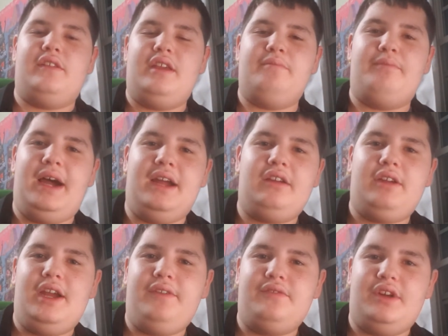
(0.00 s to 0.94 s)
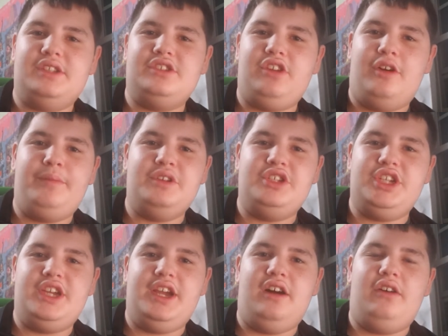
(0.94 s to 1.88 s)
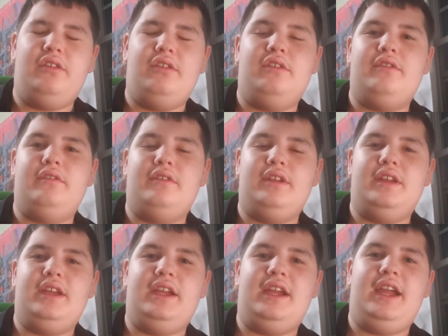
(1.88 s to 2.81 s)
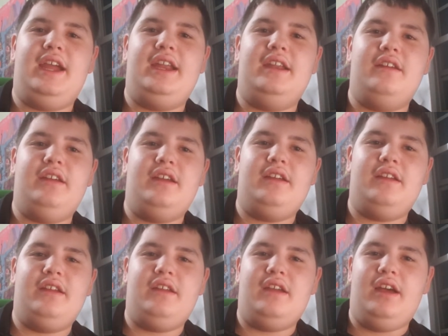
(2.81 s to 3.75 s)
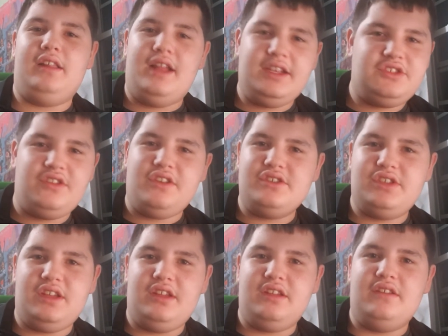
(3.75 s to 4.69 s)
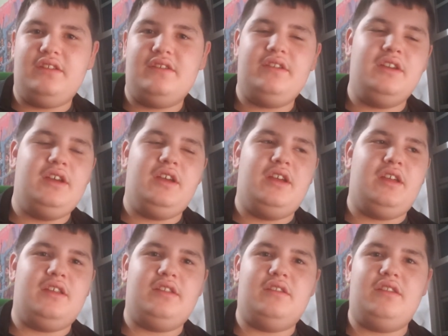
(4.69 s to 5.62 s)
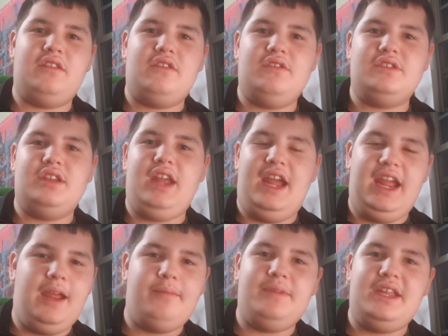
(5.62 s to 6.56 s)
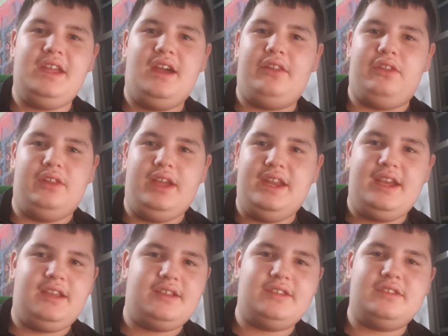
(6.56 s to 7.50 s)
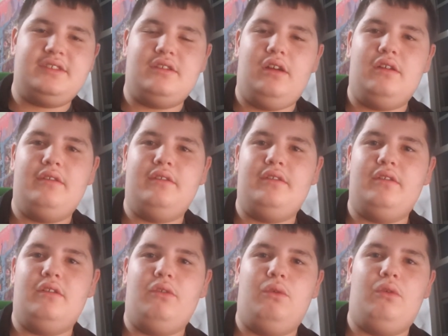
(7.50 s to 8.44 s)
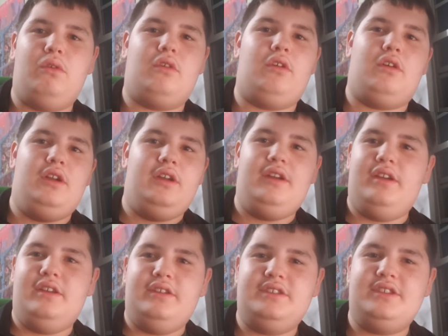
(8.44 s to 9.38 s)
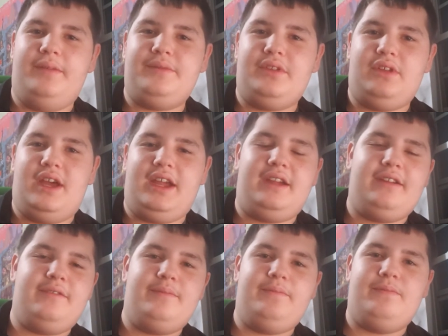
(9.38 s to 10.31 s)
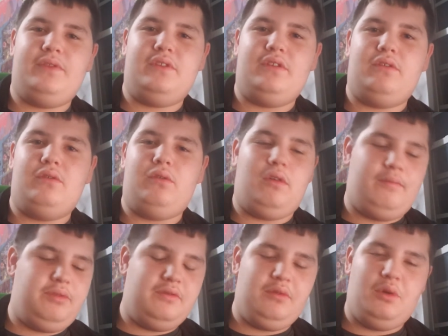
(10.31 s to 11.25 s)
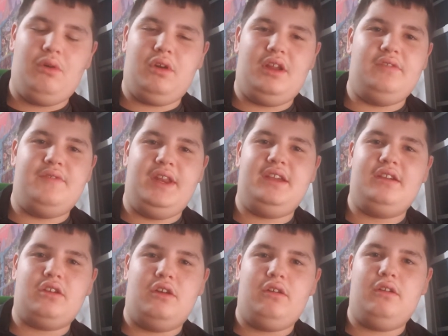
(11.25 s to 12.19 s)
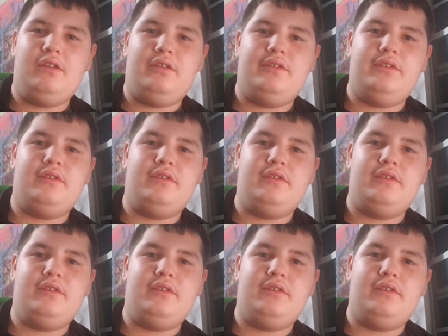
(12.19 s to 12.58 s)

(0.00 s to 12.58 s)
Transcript: Minecraft runs in OpenGL, and unless you're using using AMD on Linux or something like or an NVIDIA card,